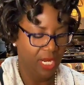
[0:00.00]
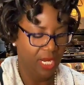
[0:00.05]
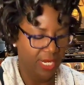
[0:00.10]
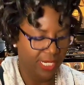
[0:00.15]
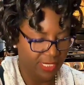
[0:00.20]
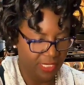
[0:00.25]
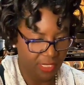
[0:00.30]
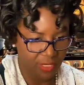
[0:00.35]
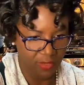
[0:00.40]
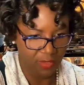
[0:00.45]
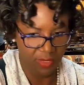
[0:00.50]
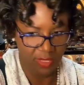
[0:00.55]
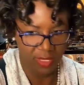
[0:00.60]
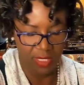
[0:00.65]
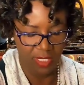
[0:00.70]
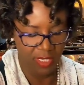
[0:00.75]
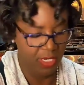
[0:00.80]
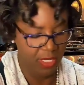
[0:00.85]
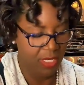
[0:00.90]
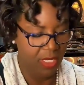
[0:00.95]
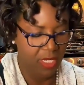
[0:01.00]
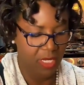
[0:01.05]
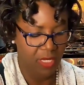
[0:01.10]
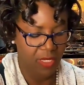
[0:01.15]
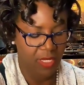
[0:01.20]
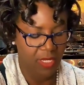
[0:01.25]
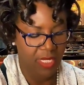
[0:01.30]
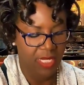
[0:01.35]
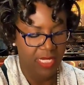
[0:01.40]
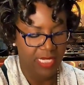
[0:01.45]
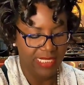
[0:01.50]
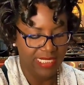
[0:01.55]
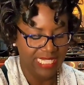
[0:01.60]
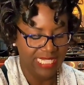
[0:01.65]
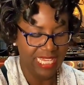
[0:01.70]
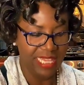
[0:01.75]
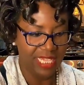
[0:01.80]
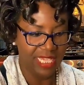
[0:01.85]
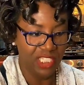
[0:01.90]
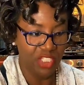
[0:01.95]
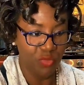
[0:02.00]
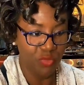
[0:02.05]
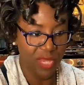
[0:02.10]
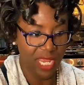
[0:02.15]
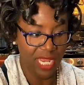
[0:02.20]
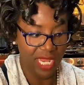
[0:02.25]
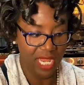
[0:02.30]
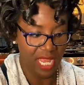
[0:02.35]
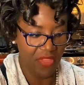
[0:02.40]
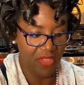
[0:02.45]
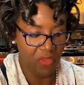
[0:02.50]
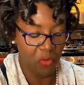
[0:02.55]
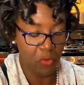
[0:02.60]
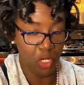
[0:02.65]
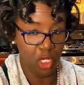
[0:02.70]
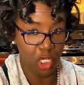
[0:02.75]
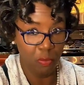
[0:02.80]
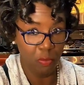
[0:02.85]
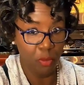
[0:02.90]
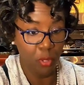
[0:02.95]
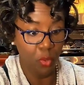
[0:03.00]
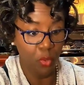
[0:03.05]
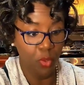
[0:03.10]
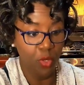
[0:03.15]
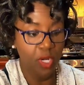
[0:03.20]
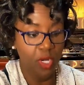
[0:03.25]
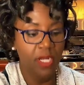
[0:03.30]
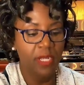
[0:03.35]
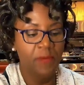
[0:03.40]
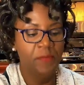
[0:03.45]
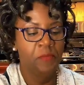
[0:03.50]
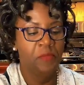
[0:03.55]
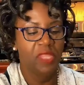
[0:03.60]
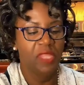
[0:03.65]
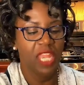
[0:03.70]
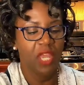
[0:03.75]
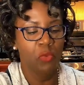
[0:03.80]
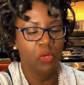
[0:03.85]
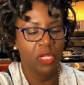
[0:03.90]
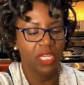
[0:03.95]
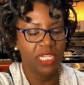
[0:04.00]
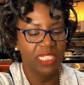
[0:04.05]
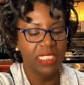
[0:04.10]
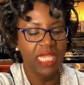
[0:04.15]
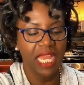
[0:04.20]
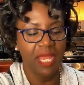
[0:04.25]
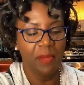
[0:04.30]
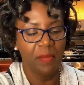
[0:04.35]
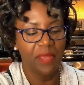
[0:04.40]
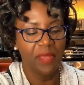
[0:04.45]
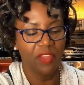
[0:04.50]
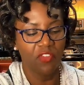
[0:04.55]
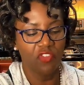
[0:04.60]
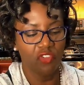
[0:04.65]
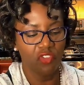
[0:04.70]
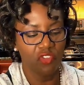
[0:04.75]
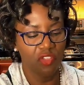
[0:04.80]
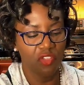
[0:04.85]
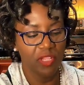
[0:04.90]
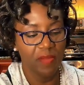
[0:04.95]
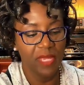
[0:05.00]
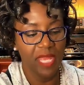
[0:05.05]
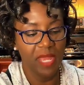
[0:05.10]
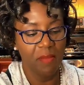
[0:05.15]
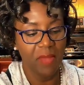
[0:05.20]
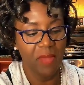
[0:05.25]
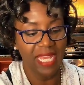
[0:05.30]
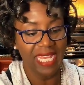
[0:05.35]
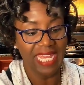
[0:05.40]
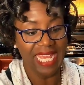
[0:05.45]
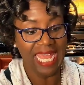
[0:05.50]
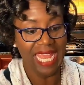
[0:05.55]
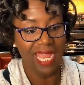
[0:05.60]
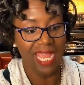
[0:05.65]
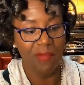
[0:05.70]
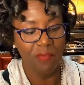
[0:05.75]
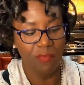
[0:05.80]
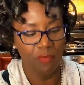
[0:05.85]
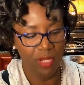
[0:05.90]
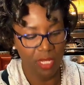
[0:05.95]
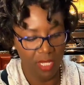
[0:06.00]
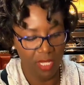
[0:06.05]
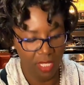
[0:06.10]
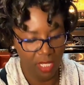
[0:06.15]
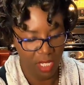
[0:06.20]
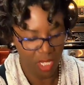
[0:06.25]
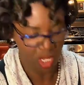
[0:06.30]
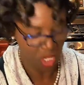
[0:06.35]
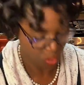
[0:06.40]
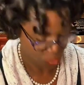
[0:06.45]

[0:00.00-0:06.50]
All right. So let's get this ready. And then we're going to pour and we're going to take a picture. So let me get my camera